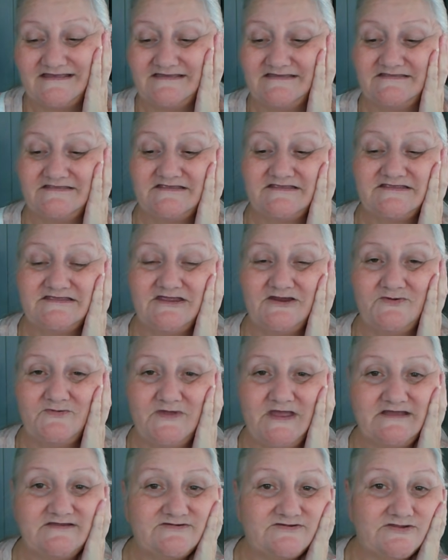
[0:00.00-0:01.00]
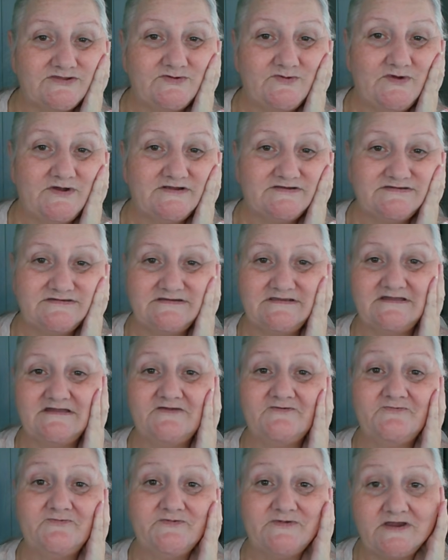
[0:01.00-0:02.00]
instead of actually watching
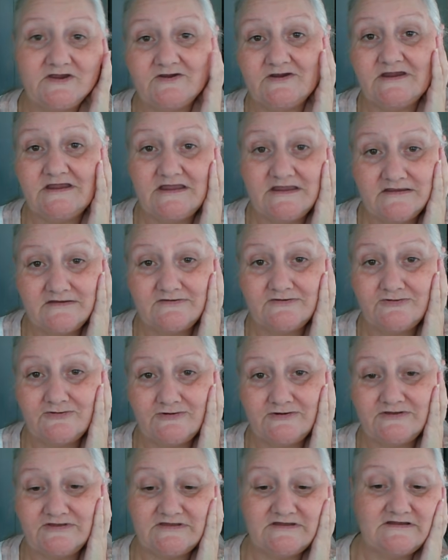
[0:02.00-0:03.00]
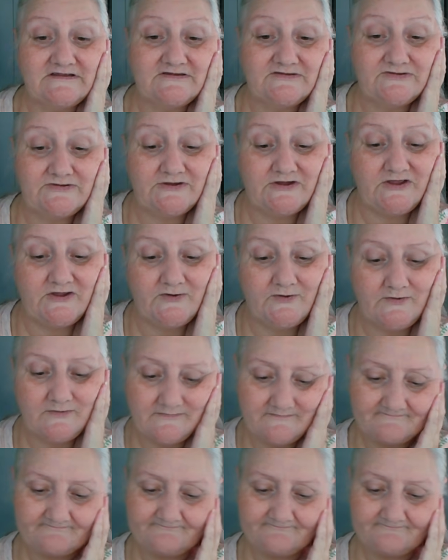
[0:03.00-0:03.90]
a very interesting show.